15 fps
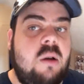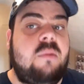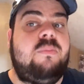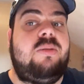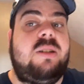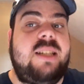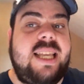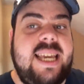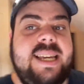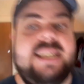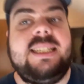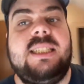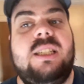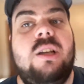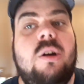
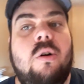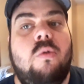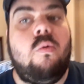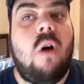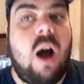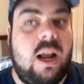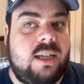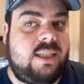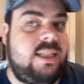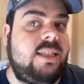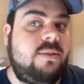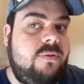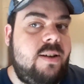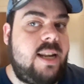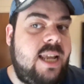Please watch this
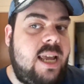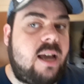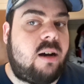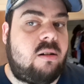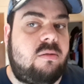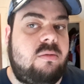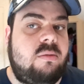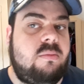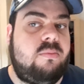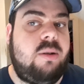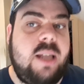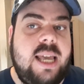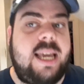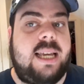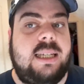video.
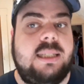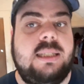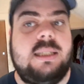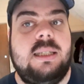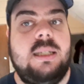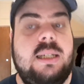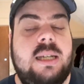Please.